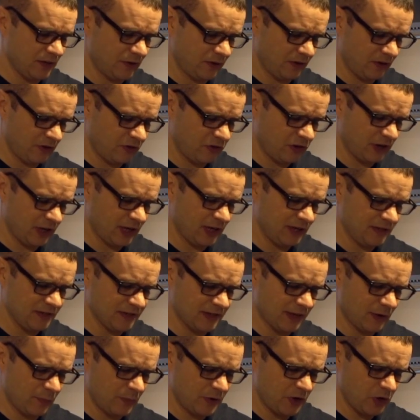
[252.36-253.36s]
on the
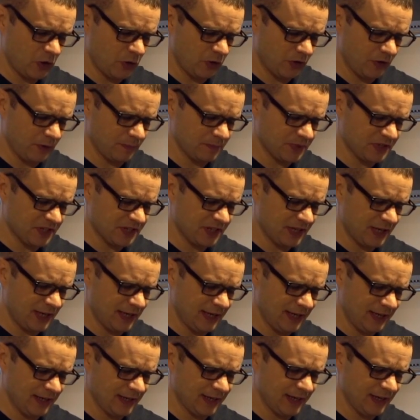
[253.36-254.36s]
chickens, and then when you got them
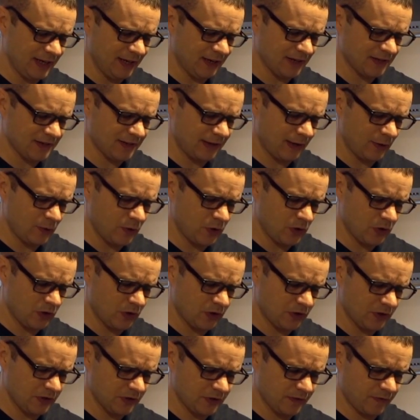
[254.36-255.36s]
sitting in the slow
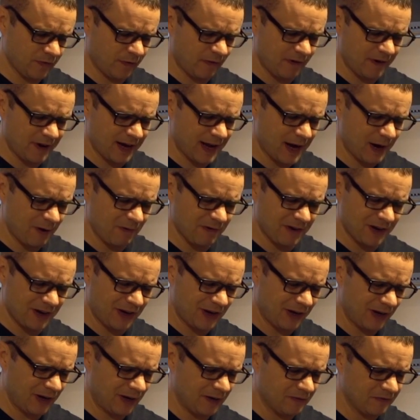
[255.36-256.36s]
cookers for an hour and a
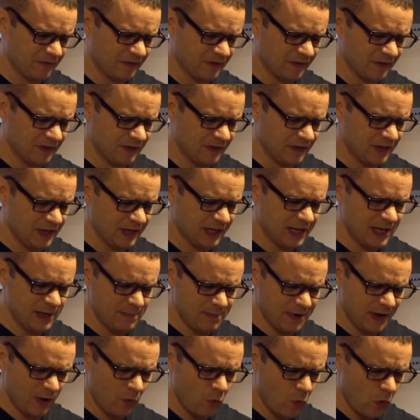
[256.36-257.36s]
half,
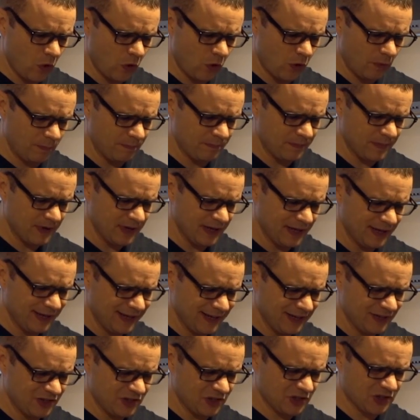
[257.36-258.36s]
keeping warm,
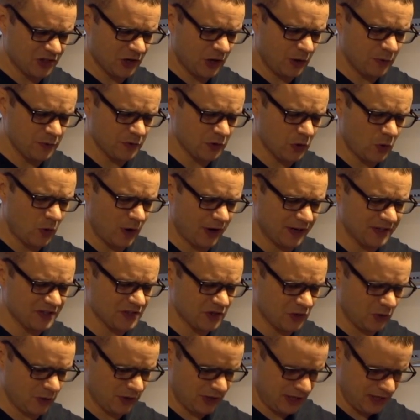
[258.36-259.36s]
it just goes quite
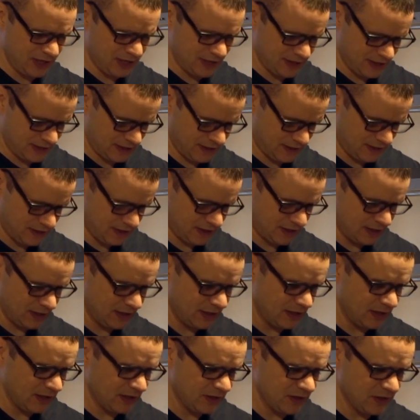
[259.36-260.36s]
soggy.
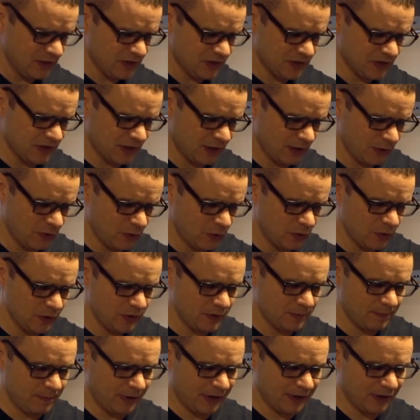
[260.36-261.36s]
So
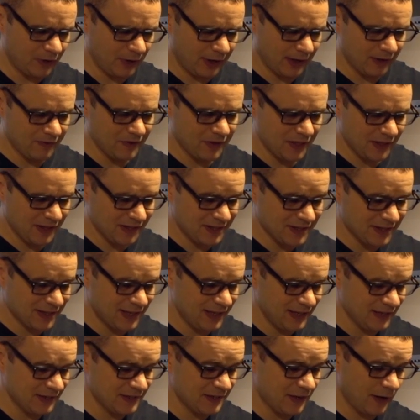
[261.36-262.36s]
by not having the
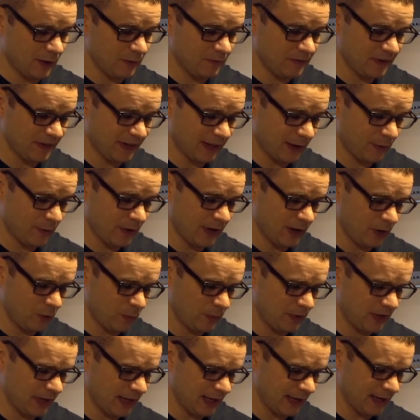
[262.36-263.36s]
skins, hopefully that will
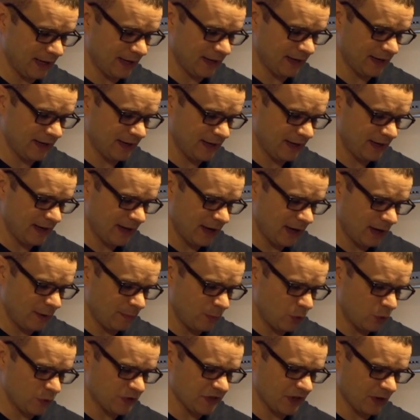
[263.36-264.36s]
help with that.
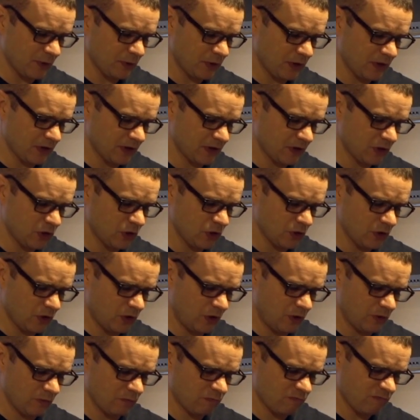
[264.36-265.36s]
I'm also going to
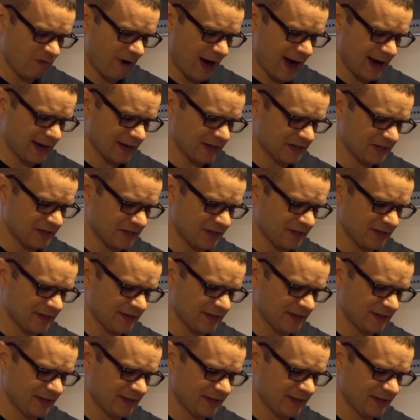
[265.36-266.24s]
cook on racks